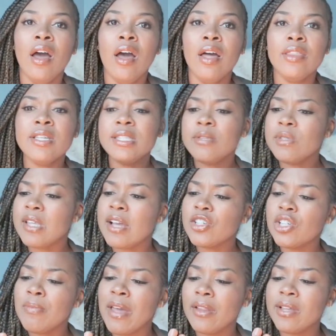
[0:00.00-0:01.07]
This was
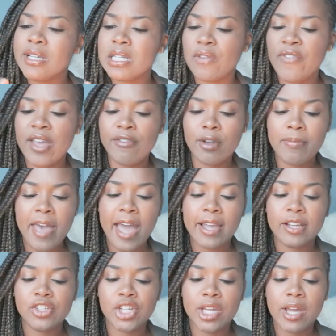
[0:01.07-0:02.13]
actually my least favorite
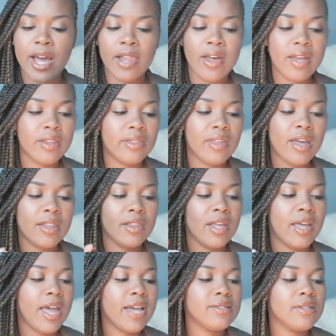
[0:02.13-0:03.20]
packaging. I thought
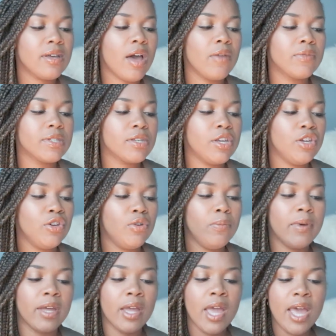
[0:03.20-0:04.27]
the hexagon was cute,
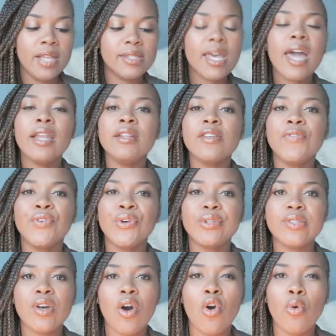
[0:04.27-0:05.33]
but it's kind of difficult
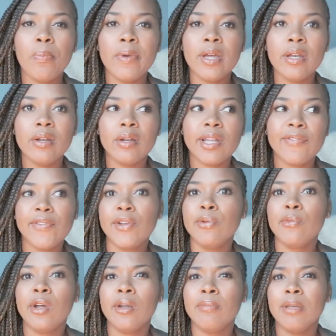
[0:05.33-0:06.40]
to open if you
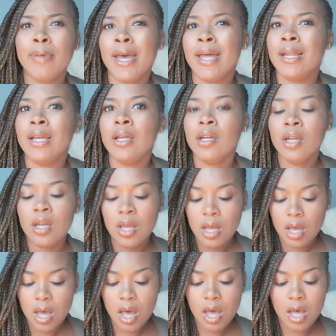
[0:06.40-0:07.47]
want to be petty.
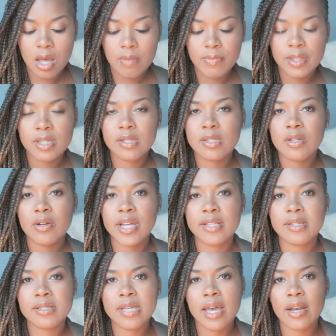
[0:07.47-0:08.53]
But this still gets
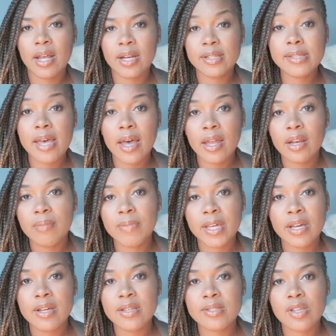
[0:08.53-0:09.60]
a 10 out of 10
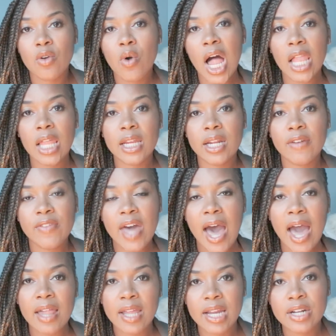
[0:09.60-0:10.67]
because the quality of the
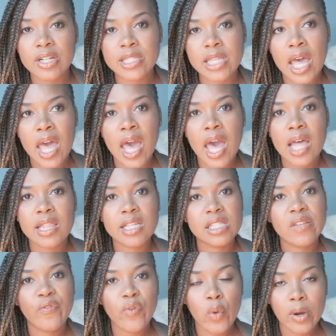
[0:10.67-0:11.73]
highlighters.
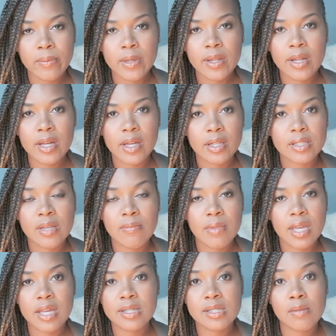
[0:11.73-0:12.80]
This formula to
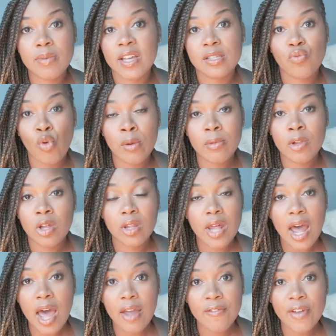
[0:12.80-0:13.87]
me is the best formula
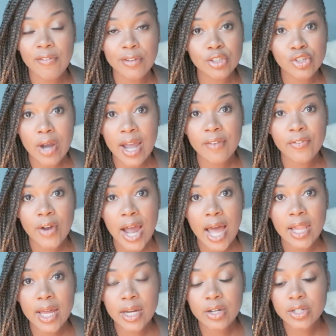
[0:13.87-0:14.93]
that I've ever tried for
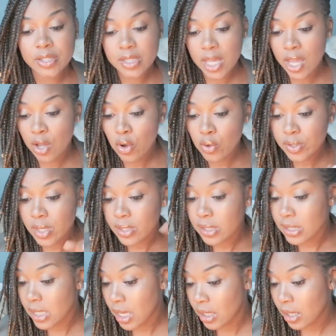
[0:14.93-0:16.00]
highlighters. It goes on
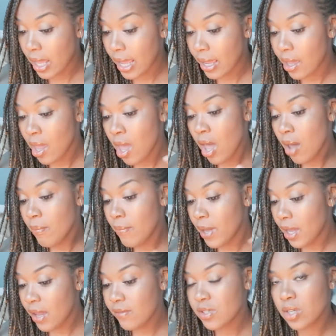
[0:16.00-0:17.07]
skin like,
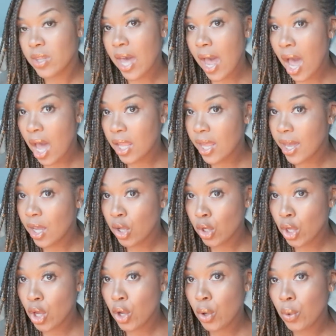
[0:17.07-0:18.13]
but gives you that highlight
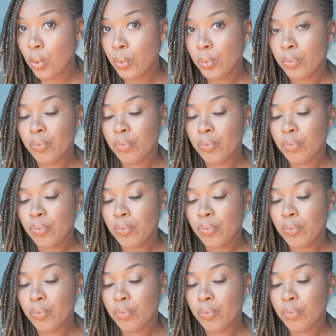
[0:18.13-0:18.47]
glow.